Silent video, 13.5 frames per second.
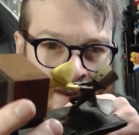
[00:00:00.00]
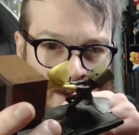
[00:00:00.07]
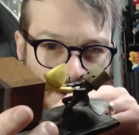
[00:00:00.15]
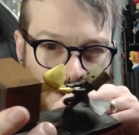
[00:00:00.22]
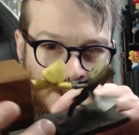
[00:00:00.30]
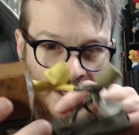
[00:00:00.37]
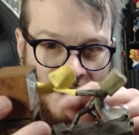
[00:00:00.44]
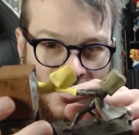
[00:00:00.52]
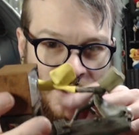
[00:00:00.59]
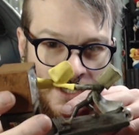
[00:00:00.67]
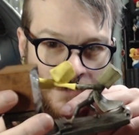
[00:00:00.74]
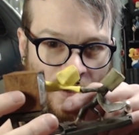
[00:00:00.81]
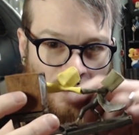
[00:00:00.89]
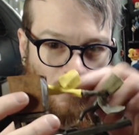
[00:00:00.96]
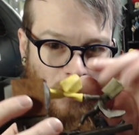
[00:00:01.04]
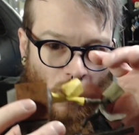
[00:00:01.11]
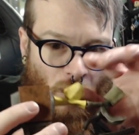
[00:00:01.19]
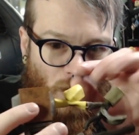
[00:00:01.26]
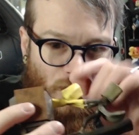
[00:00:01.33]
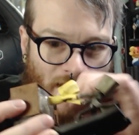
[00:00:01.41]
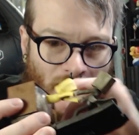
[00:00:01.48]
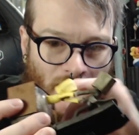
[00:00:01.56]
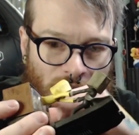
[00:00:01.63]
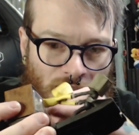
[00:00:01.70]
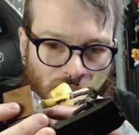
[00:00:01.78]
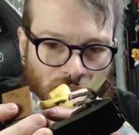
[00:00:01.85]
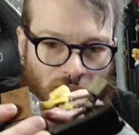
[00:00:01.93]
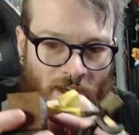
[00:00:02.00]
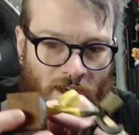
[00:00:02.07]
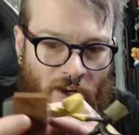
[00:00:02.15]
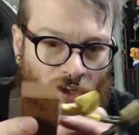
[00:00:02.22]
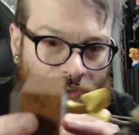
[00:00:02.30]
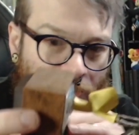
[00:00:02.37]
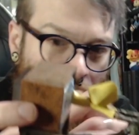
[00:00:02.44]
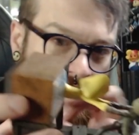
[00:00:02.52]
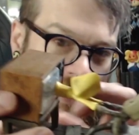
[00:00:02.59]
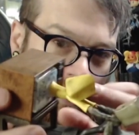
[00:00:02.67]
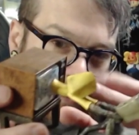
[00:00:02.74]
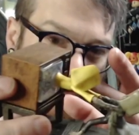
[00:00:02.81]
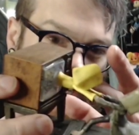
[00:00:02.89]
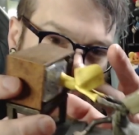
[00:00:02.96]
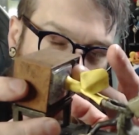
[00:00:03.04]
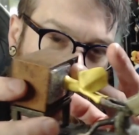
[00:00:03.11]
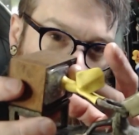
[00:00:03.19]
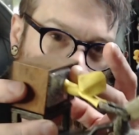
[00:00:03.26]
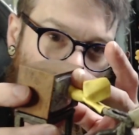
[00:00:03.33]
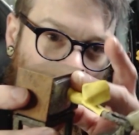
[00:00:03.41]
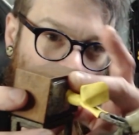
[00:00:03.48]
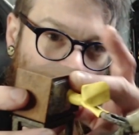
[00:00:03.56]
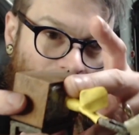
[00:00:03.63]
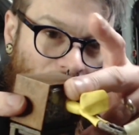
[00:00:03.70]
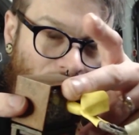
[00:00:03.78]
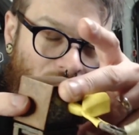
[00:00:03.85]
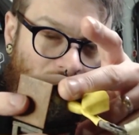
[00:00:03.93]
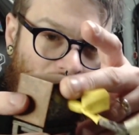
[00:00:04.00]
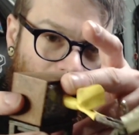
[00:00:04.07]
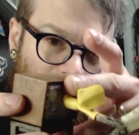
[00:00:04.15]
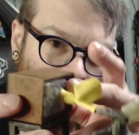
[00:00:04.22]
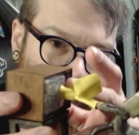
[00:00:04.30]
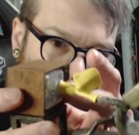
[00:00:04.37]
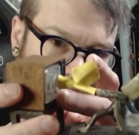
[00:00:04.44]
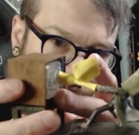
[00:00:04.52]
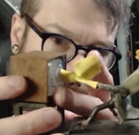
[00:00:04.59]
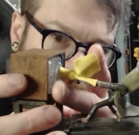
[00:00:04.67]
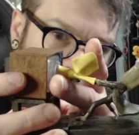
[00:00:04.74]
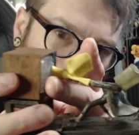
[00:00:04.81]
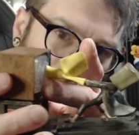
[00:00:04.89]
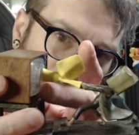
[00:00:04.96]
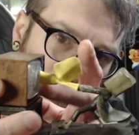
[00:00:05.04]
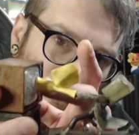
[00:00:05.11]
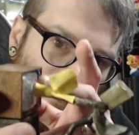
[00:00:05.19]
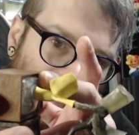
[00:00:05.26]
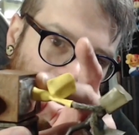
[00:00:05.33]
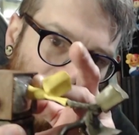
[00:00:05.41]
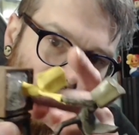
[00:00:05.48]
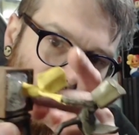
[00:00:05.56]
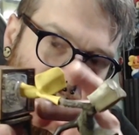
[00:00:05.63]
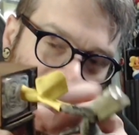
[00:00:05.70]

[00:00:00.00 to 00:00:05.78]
6 is being pulled out of the screen. And not just that, we've actually got like a bit of like ripple on the clear